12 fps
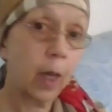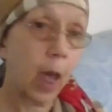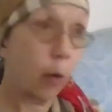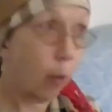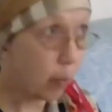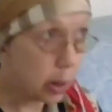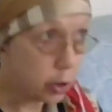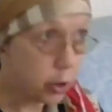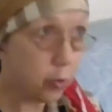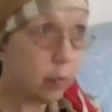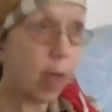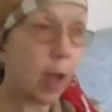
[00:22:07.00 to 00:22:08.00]
And when we
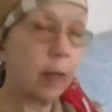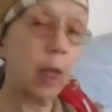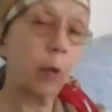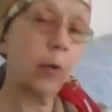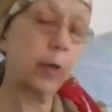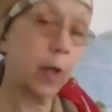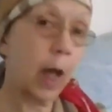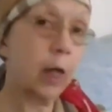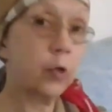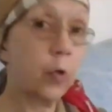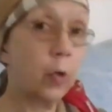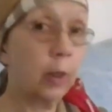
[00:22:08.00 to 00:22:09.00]
do that, they will
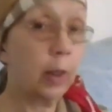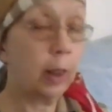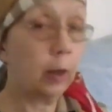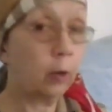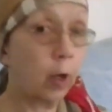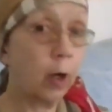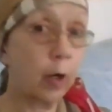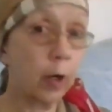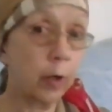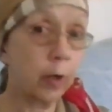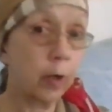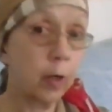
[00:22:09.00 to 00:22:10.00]
naturally
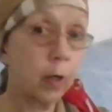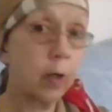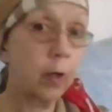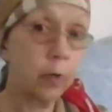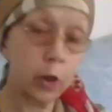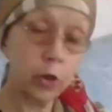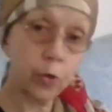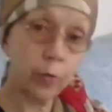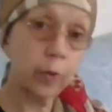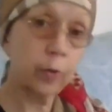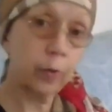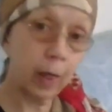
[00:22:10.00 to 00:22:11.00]
learn the
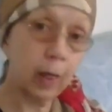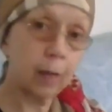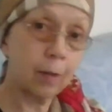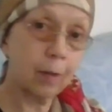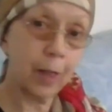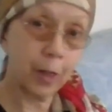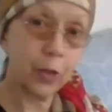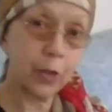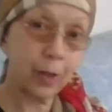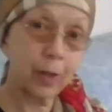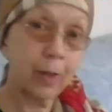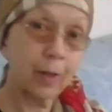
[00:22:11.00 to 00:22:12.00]
true
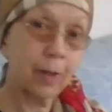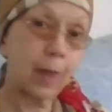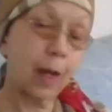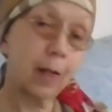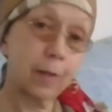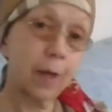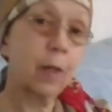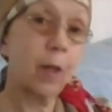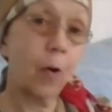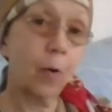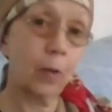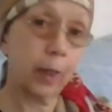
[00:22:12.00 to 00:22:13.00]
English that is in the
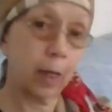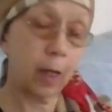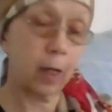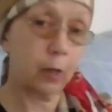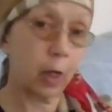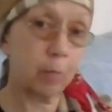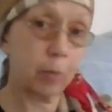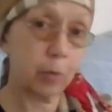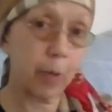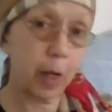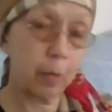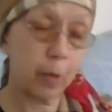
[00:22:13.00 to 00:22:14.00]
Holy King James
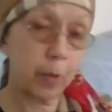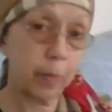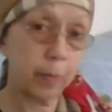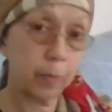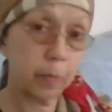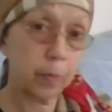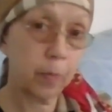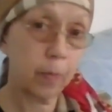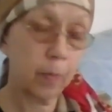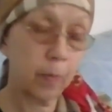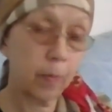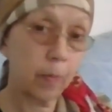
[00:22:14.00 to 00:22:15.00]
Bible.
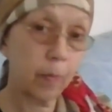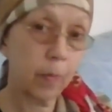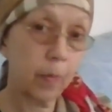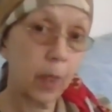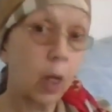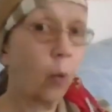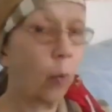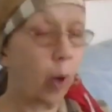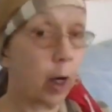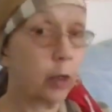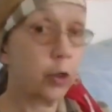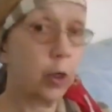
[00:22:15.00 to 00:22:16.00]

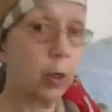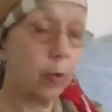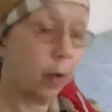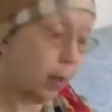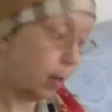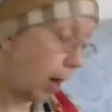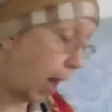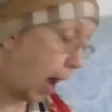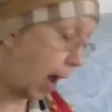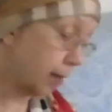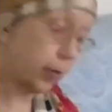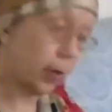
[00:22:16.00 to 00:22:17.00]
When our children
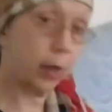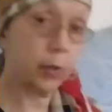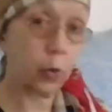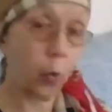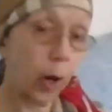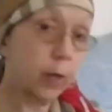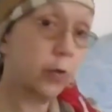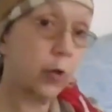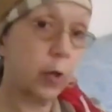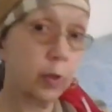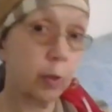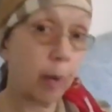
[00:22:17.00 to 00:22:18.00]
ask us
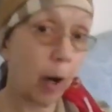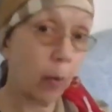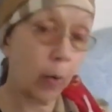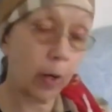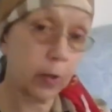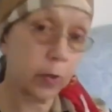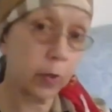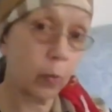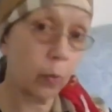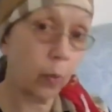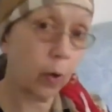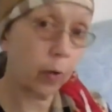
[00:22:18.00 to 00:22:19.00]
questions about what is in the
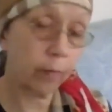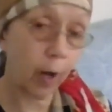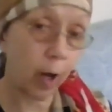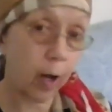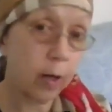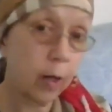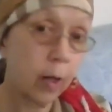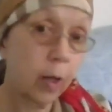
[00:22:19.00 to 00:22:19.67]
Word of God,